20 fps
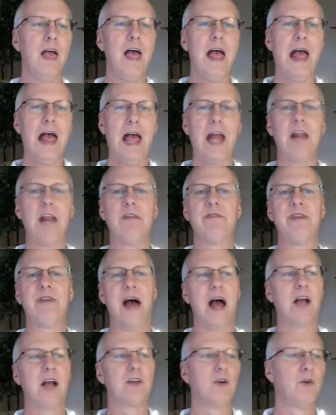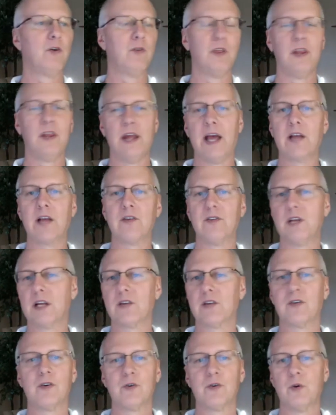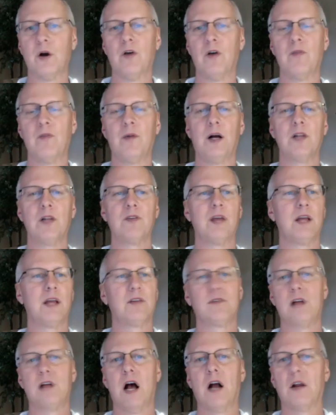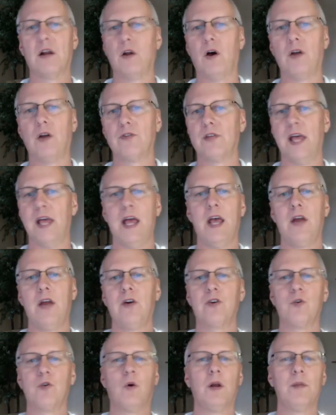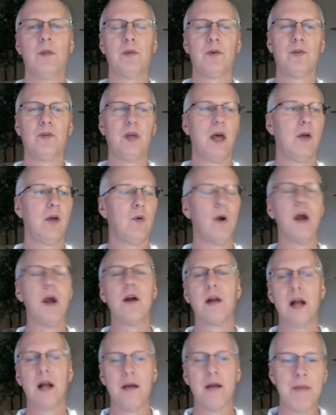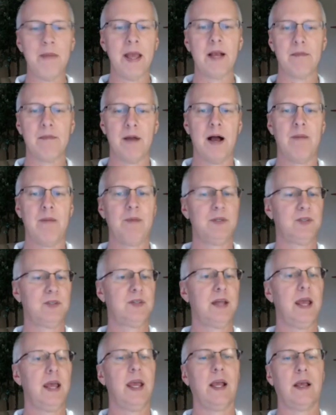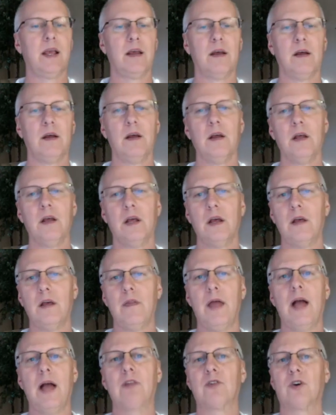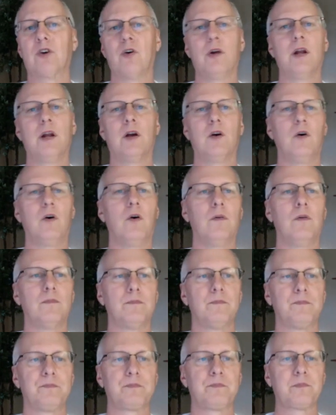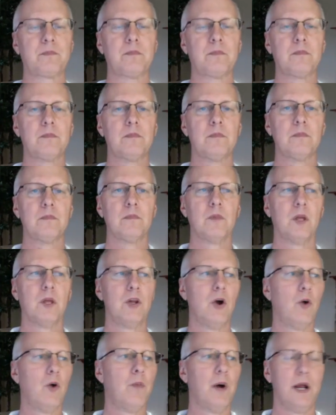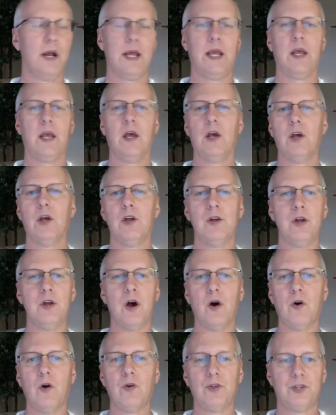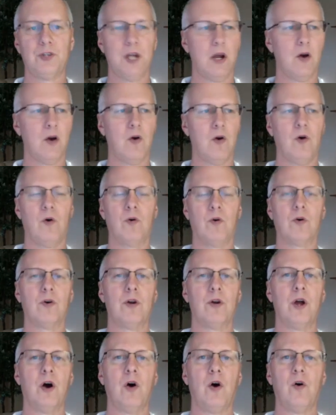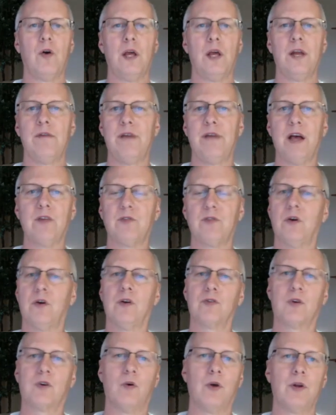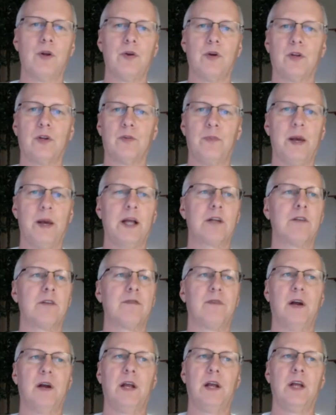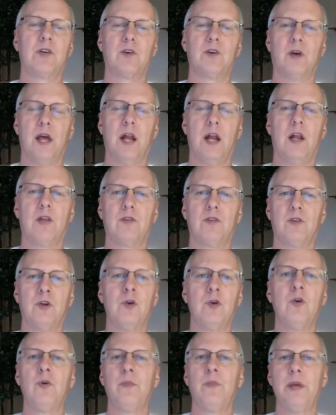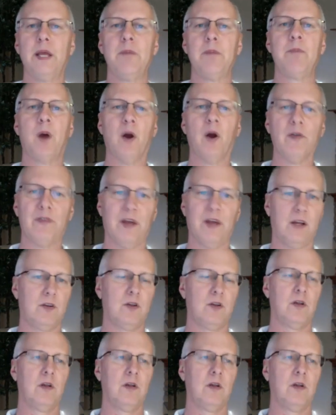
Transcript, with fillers: And in fact, over the next six or 12 months, that stock lost 10 or 20%. Where did I make my mistake? And that's critical. Nobody, no shareholder, no investor is going to expect the financial analyst to be perfect.